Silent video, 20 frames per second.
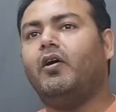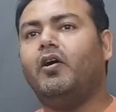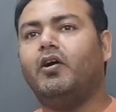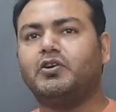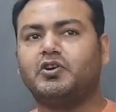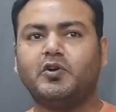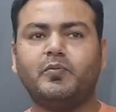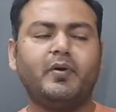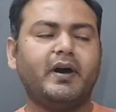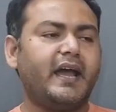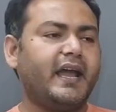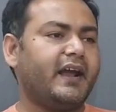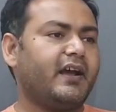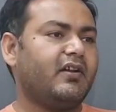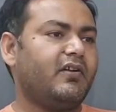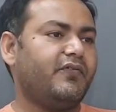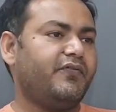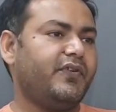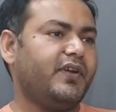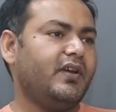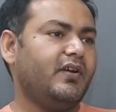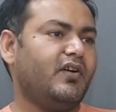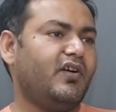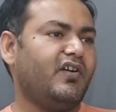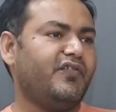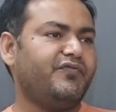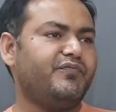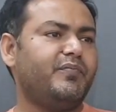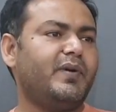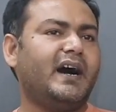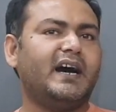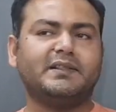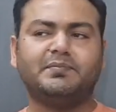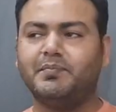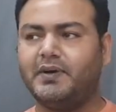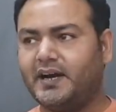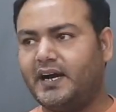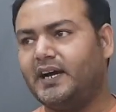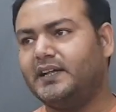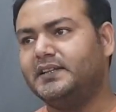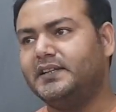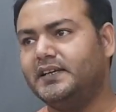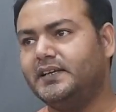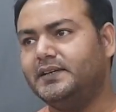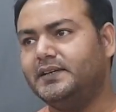autobiography of Mahatma Gandhi.